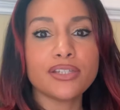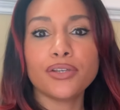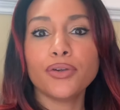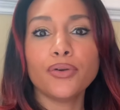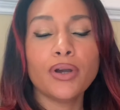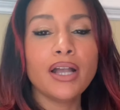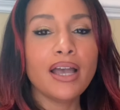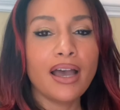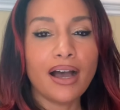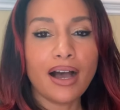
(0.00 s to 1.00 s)
to
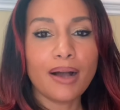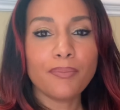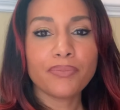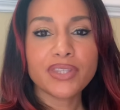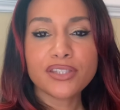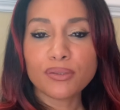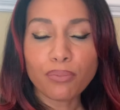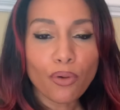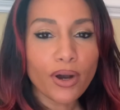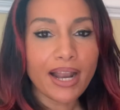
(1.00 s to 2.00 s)
um,
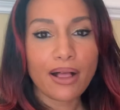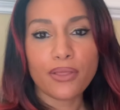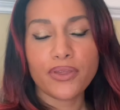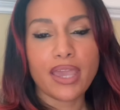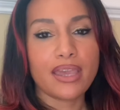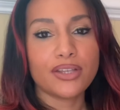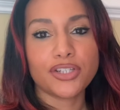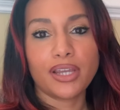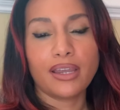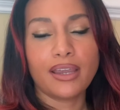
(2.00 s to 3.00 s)
support healthy
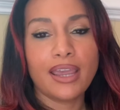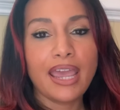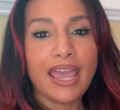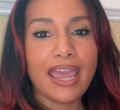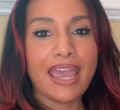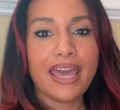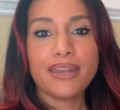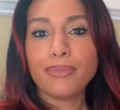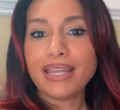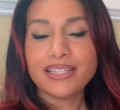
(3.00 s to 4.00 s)
aging
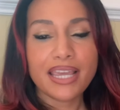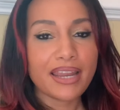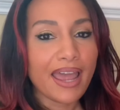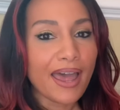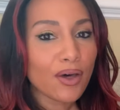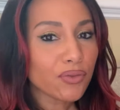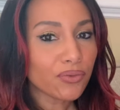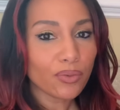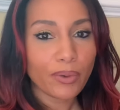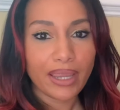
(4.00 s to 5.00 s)
and maintain a
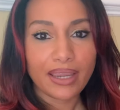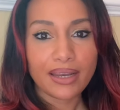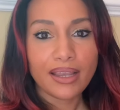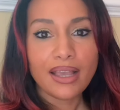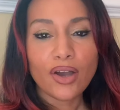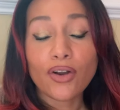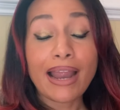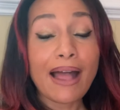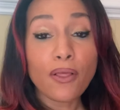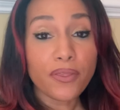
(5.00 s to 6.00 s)
healthful weight or a
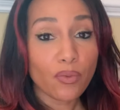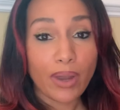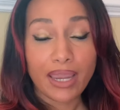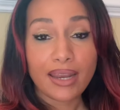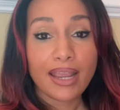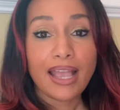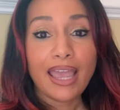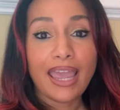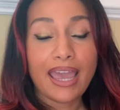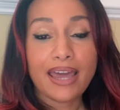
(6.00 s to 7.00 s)
healthy weight
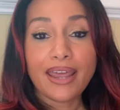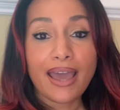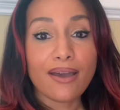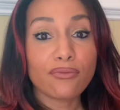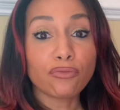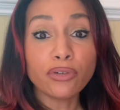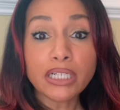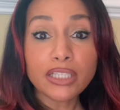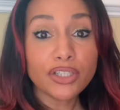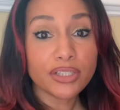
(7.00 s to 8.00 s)
and have
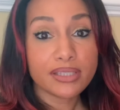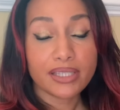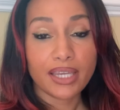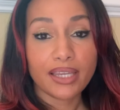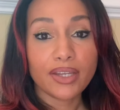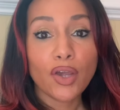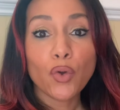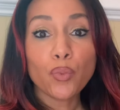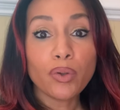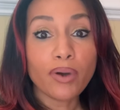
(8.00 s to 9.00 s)
really good skin,
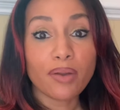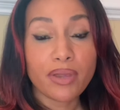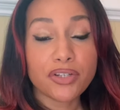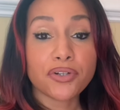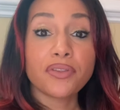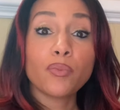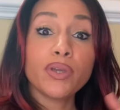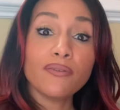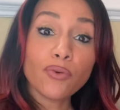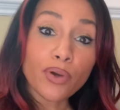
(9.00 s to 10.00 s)
we want to make sure that we
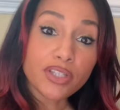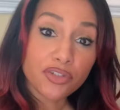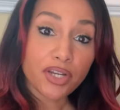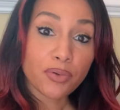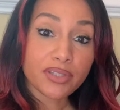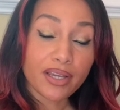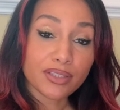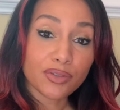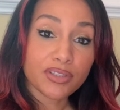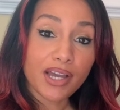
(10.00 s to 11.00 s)
avoid strenuous
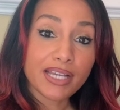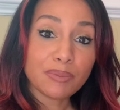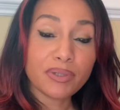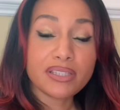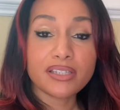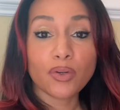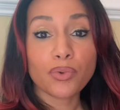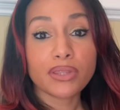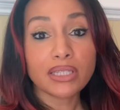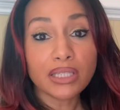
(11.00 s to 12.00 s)
exercise but stick
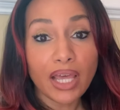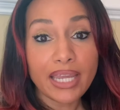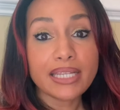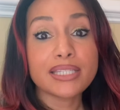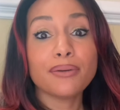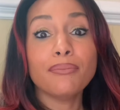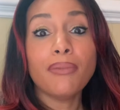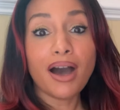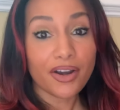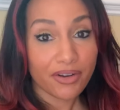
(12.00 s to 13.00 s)
with light to
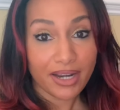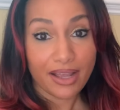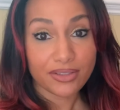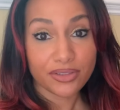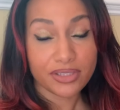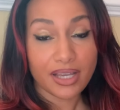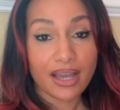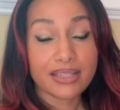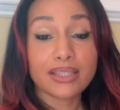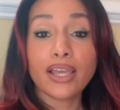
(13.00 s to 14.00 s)
moderate
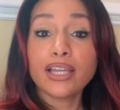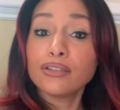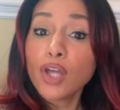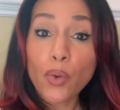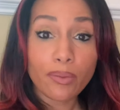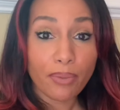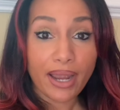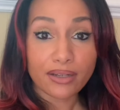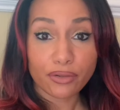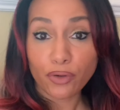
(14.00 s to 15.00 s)
exercise like low
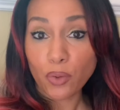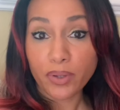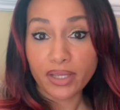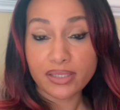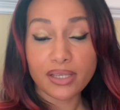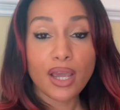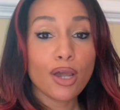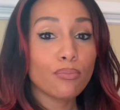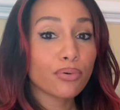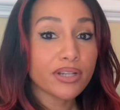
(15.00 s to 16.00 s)
impact aerobics,
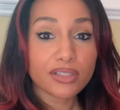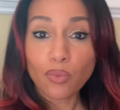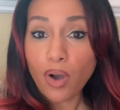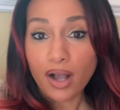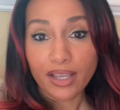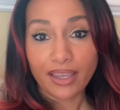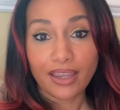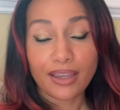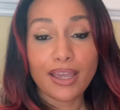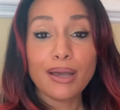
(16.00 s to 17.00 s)
brisk
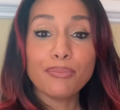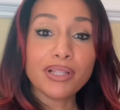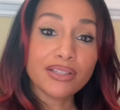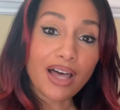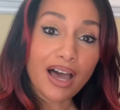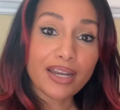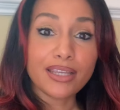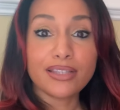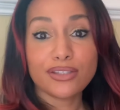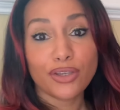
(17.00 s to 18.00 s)
walking,
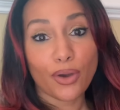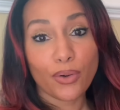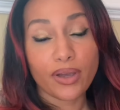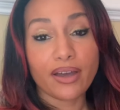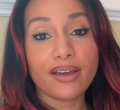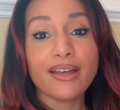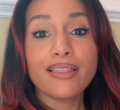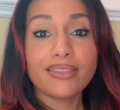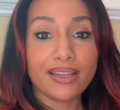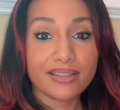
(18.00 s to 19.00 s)
Pilates, yoga,
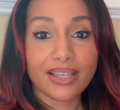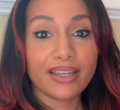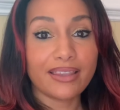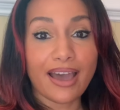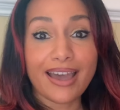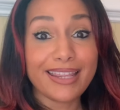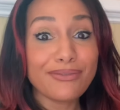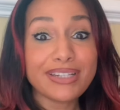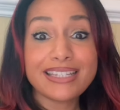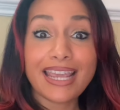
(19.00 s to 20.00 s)
things like that,
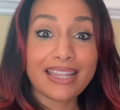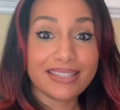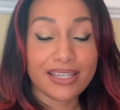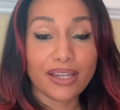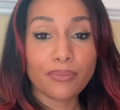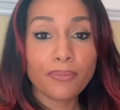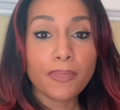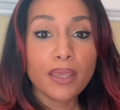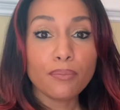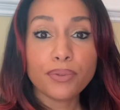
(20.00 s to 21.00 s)
even dancing.
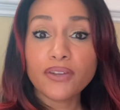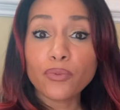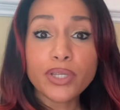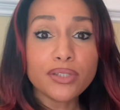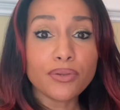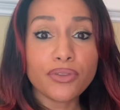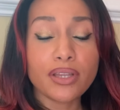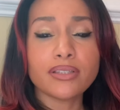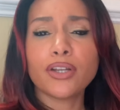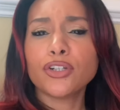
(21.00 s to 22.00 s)
But if we do
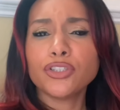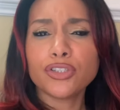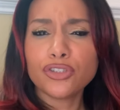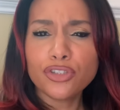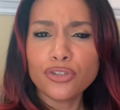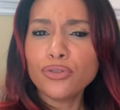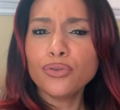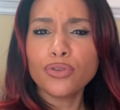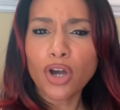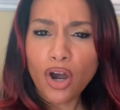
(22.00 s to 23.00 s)
things that are just
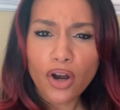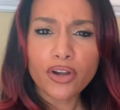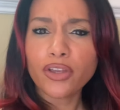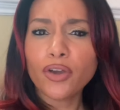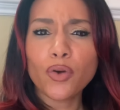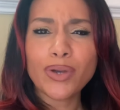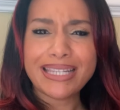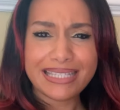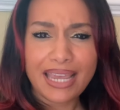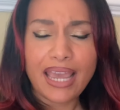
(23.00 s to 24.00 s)
too cardio
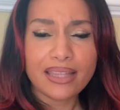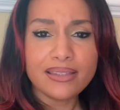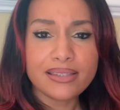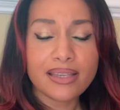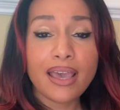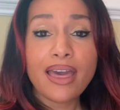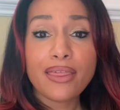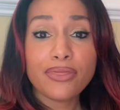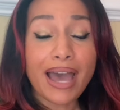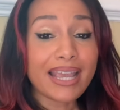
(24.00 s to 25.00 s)
intense,
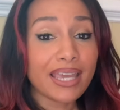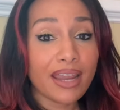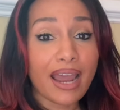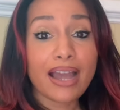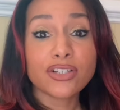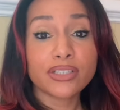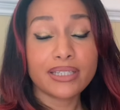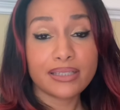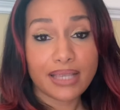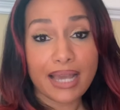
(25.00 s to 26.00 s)
that can actually
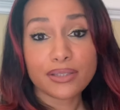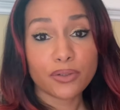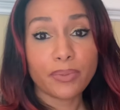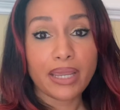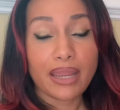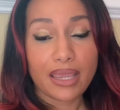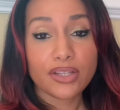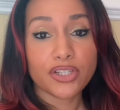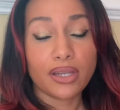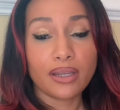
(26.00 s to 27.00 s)
exacerbate
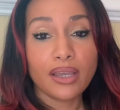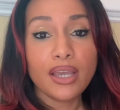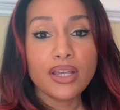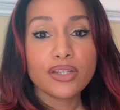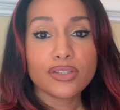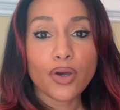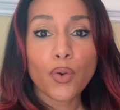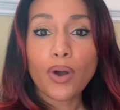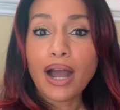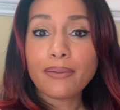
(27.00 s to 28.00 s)
aging.
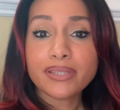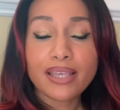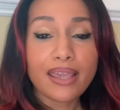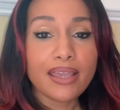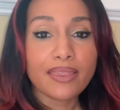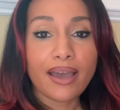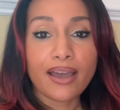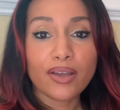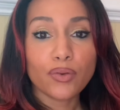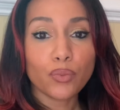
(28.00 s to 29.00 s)
So I'm saying
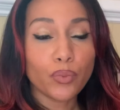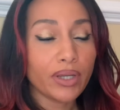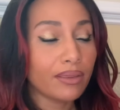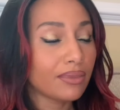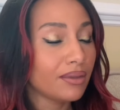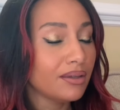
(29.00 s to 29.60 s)
that with